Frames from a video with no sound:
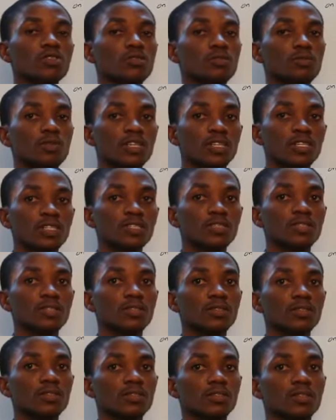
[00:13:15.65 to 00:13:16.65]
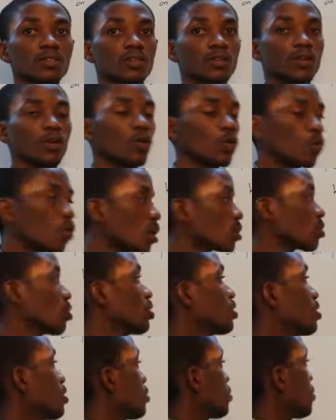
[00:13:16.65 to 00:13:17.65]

to springs. Work done in